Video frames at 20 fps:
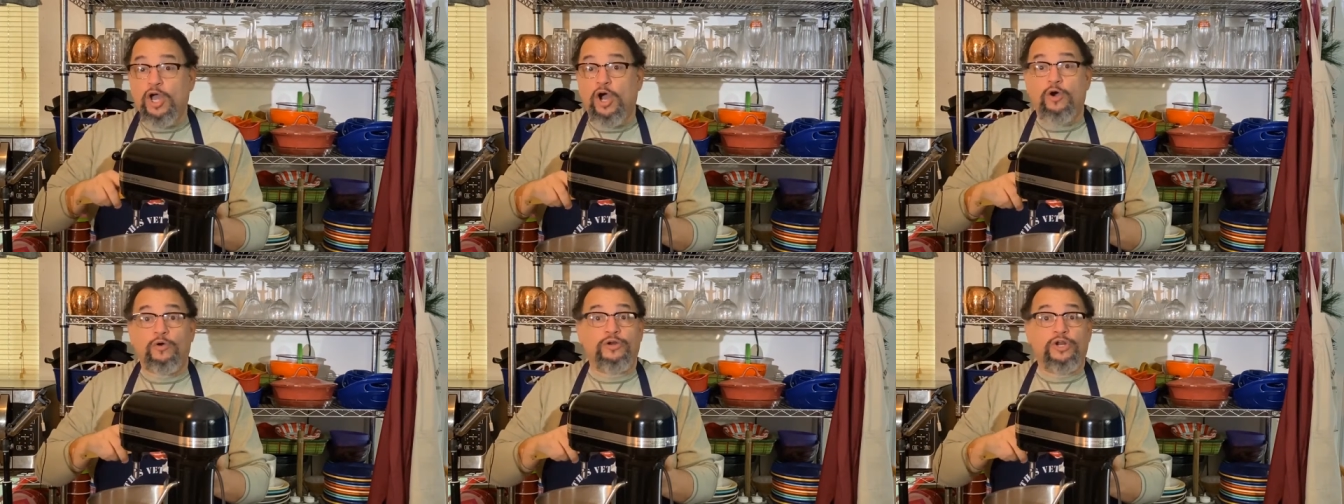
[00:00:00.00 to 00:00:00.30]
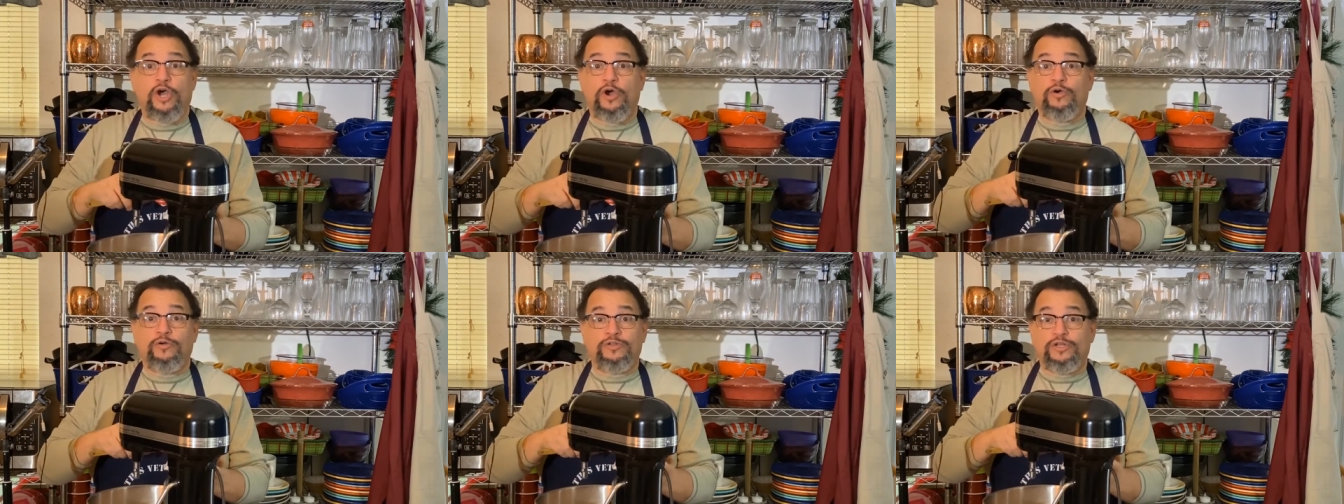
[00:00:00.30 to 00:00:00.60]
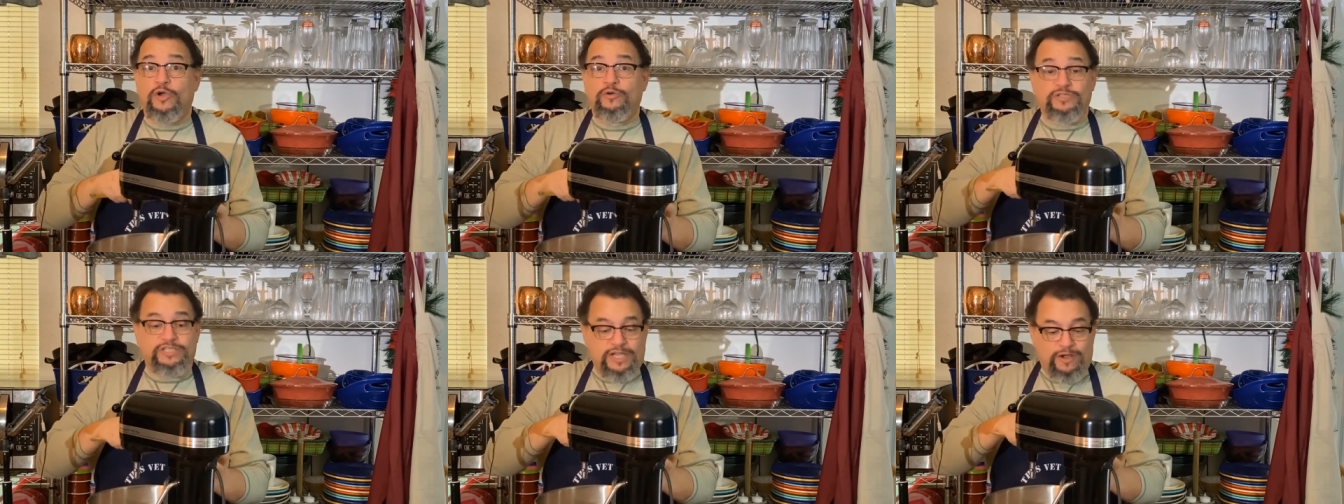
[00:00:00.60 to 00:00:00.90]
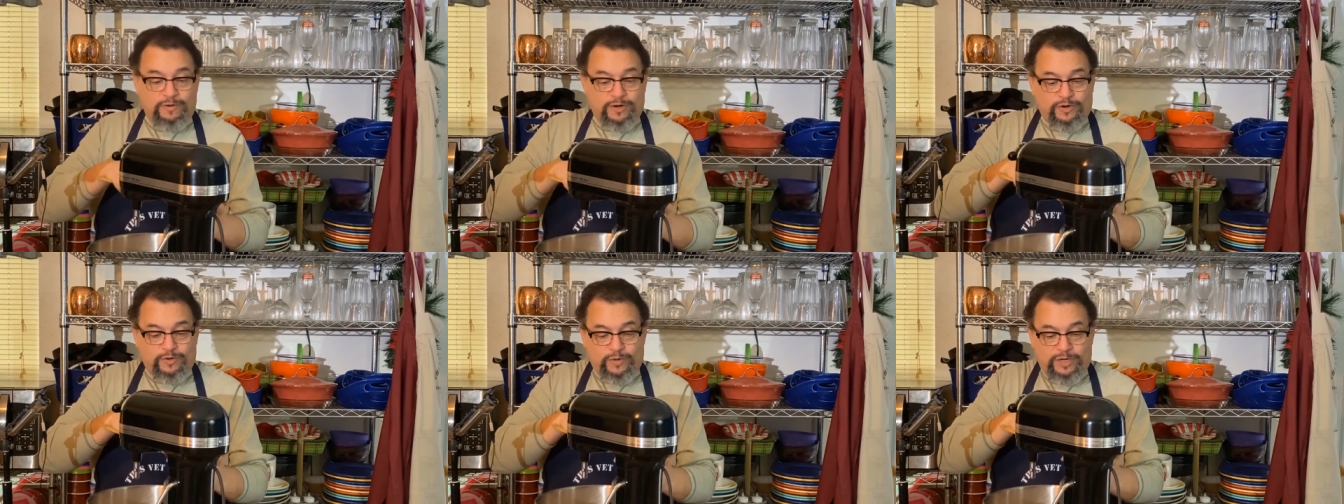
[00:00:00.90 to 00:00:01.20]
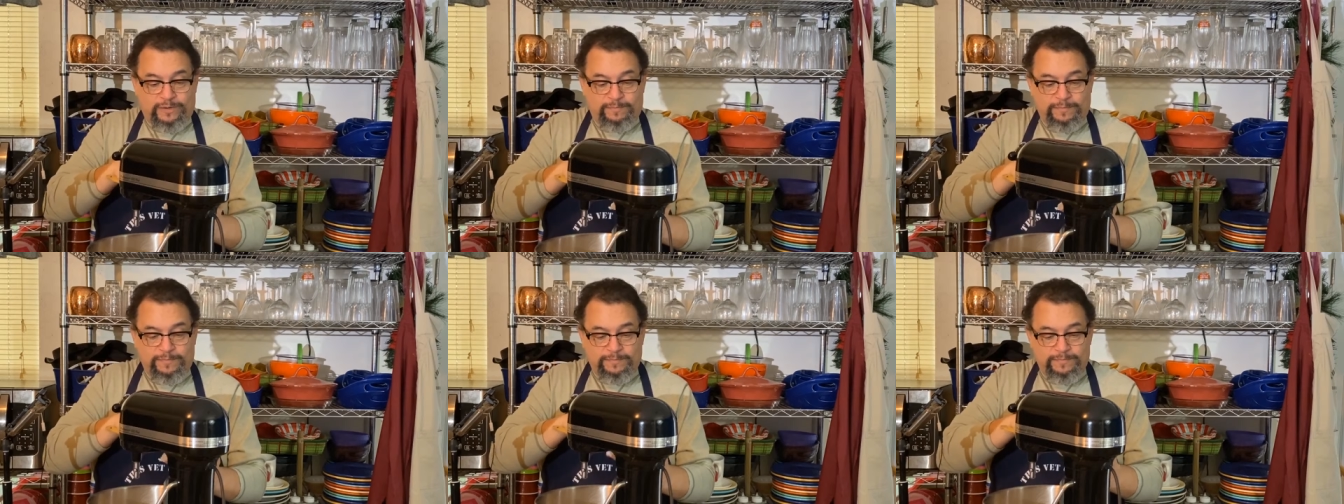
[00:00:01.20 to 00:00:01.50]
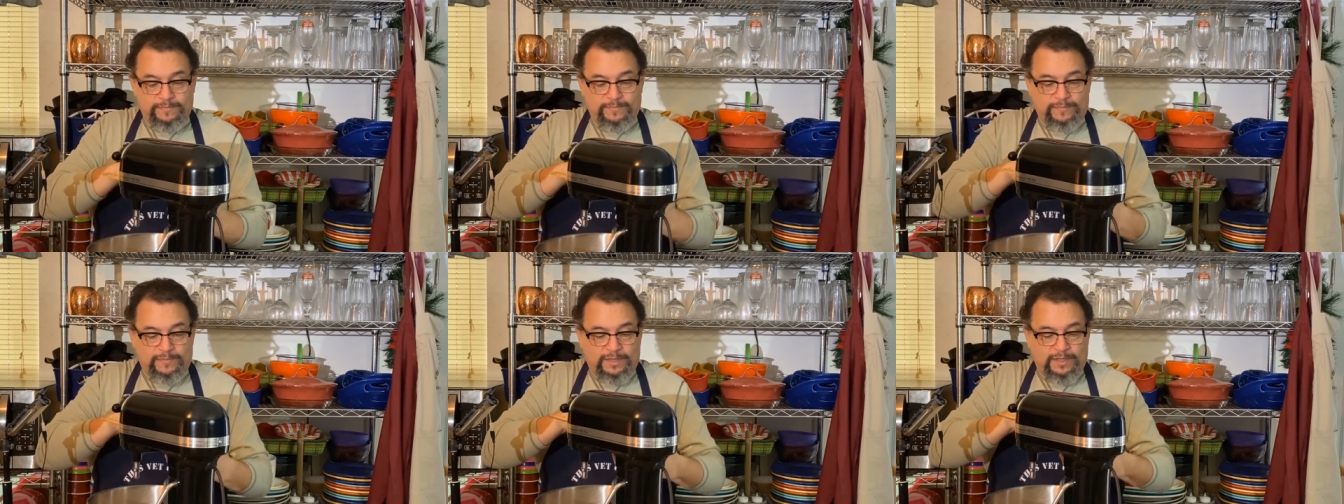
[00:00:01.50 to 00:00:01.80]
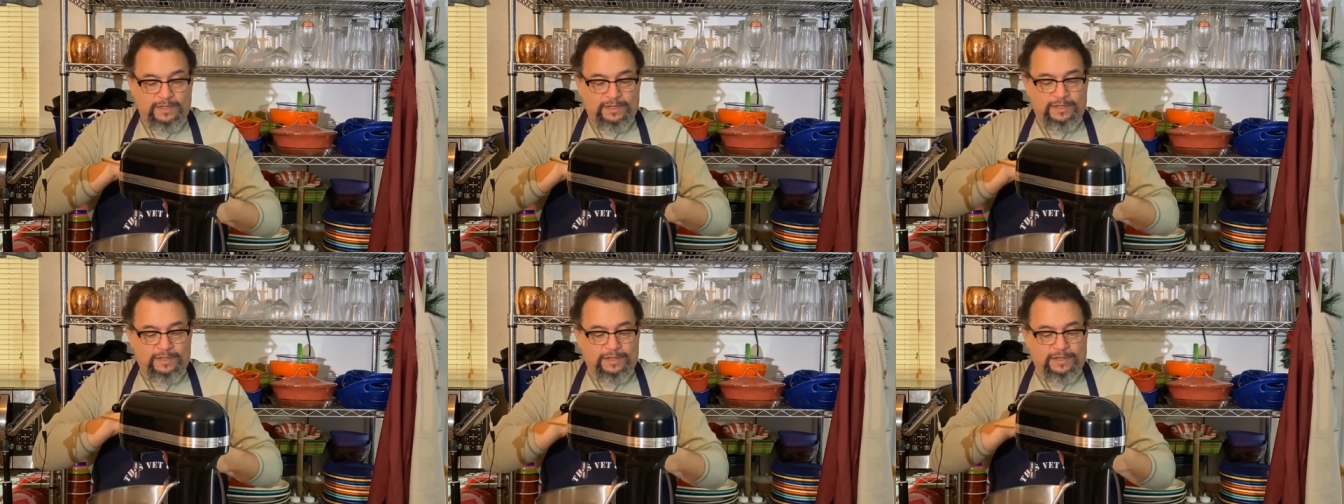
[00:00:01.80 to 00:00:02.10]
No sour cream.
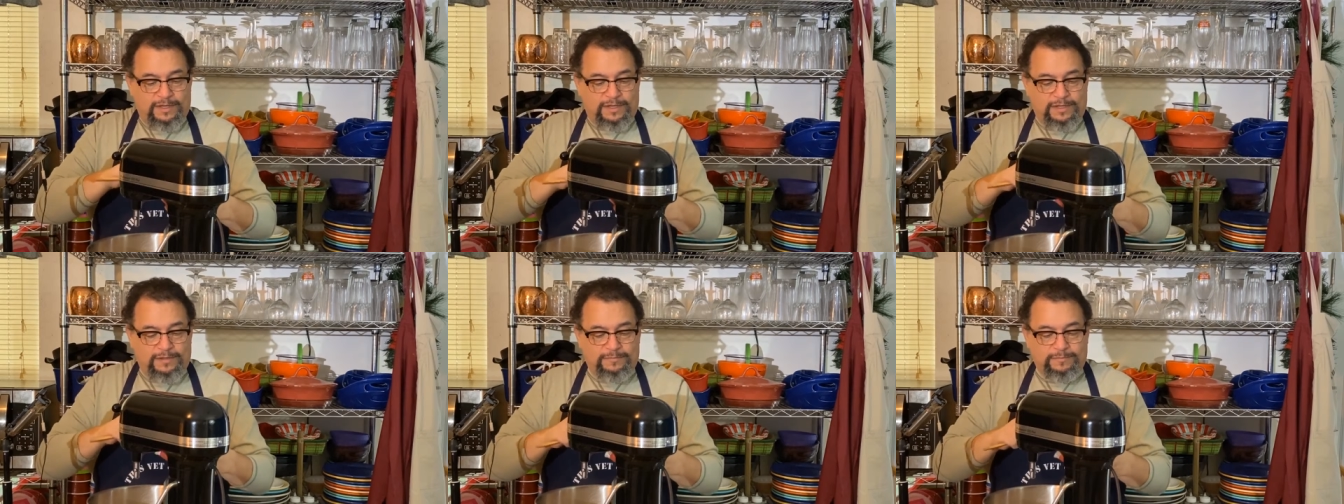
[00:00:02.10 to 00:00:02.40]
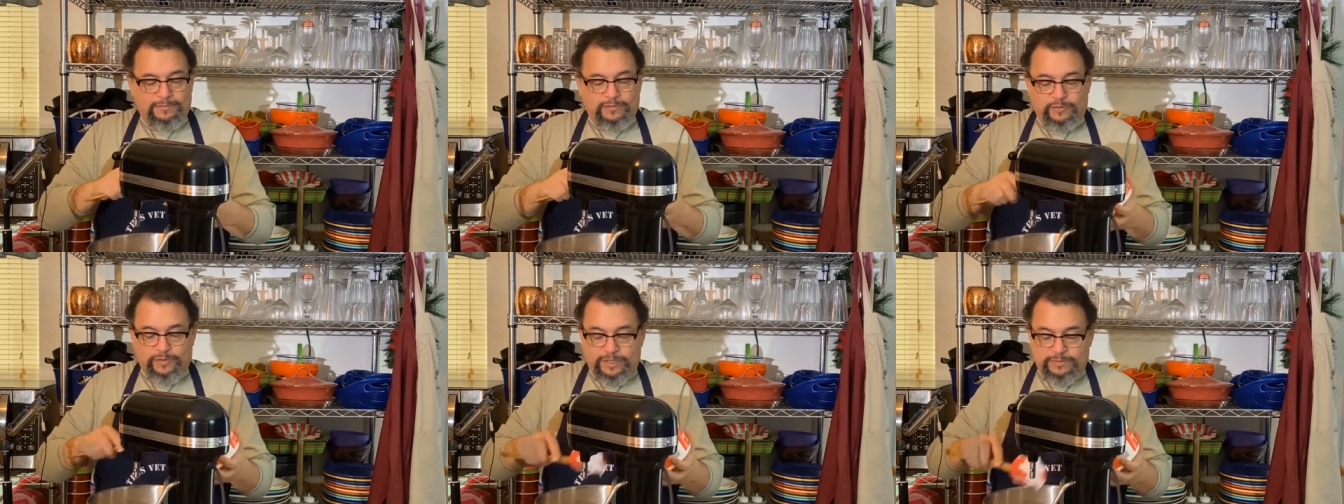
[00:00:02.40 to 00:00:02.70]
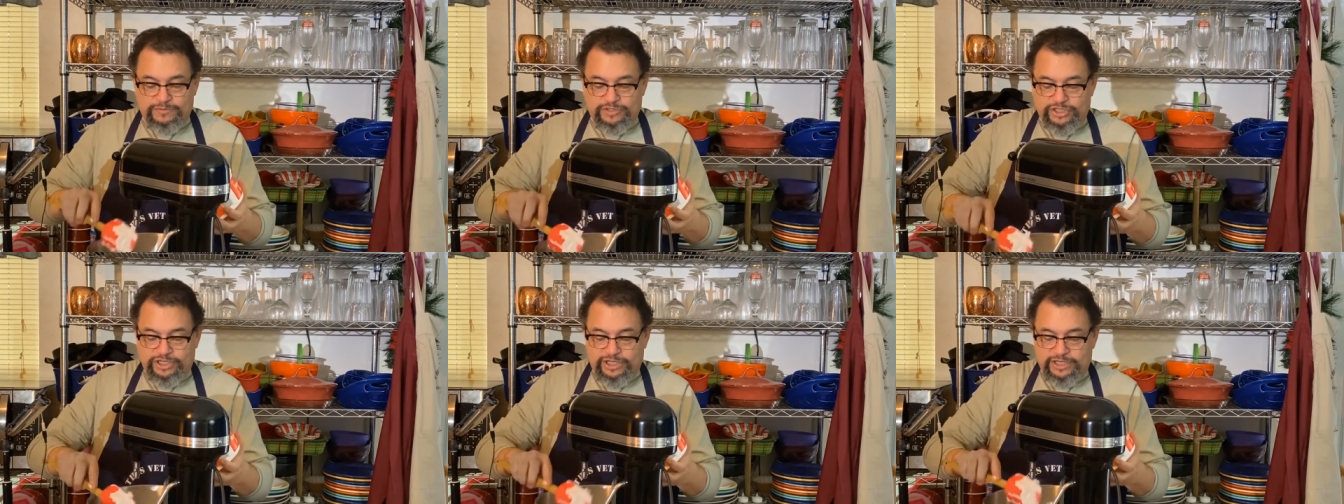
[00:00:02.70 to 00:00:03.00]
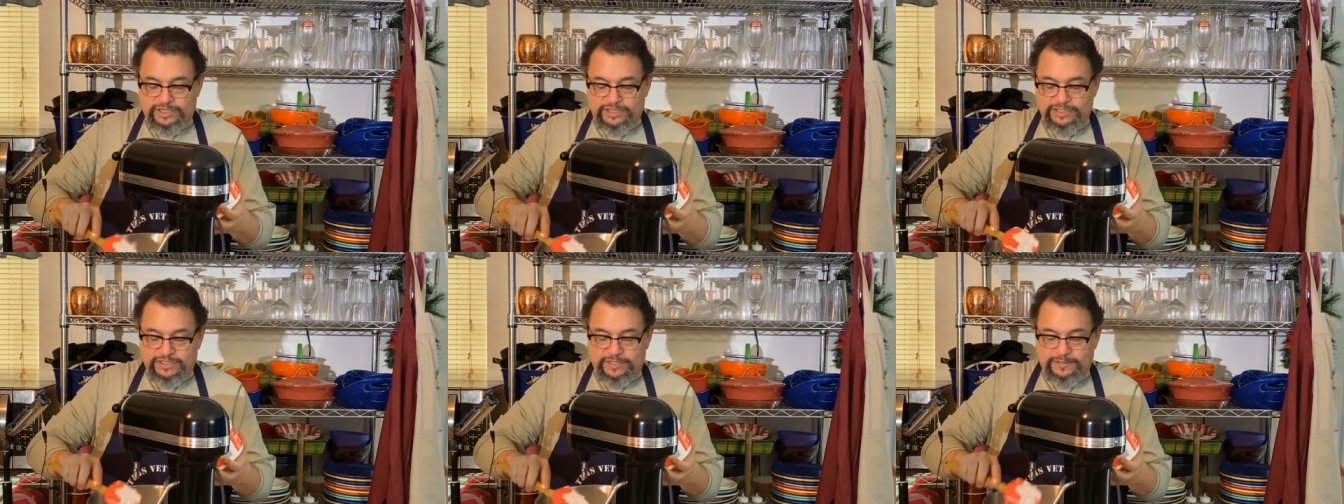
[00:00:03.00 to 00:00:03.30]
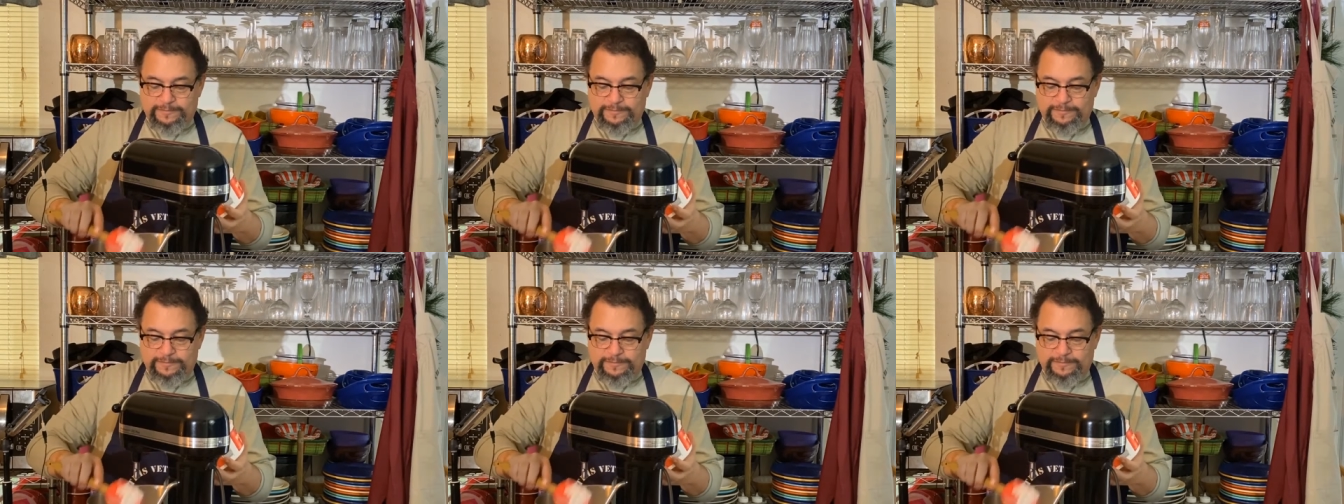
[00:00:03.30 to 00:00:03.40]
Cream cheese.